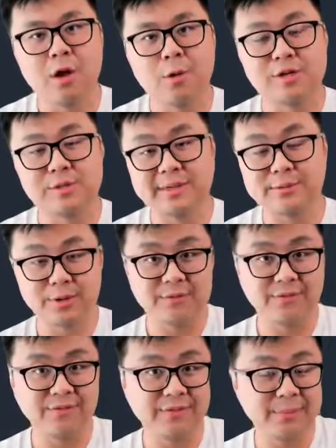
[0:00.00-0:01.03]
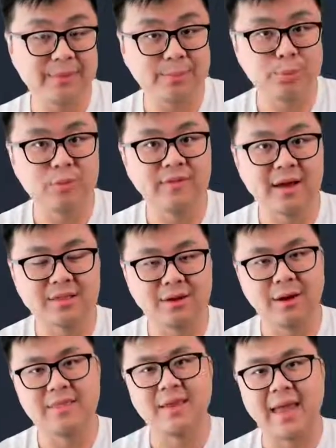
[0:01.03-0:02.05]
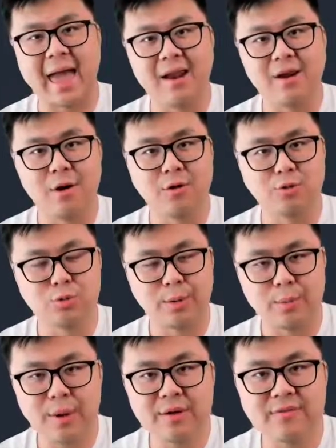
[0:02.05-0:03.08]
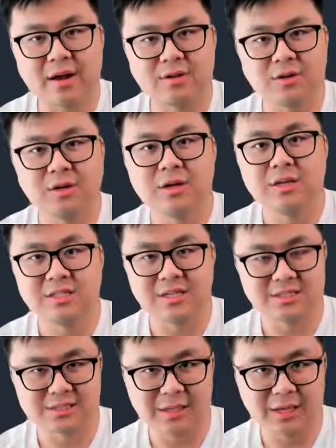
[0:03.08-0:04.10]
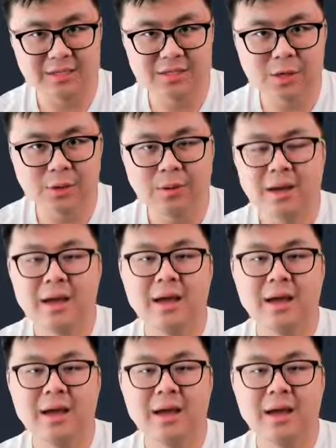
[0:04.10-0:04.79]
which means we're going to flip the blue vector and then add it onto our red vector, just like so.